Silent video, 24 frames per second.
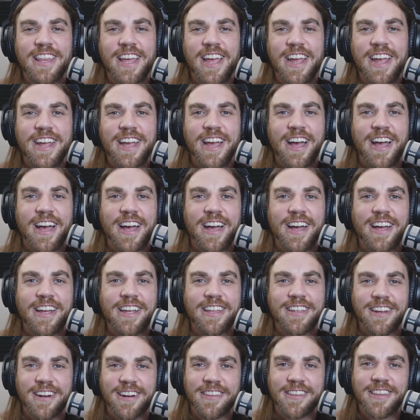
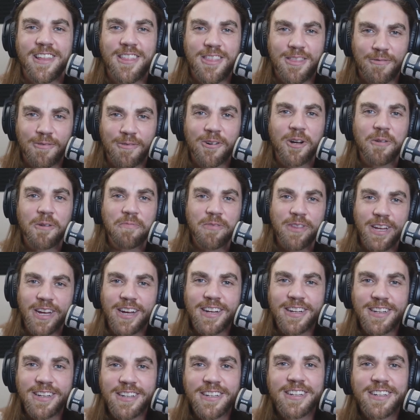they threw up
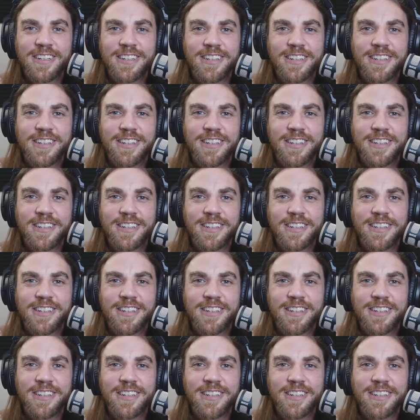the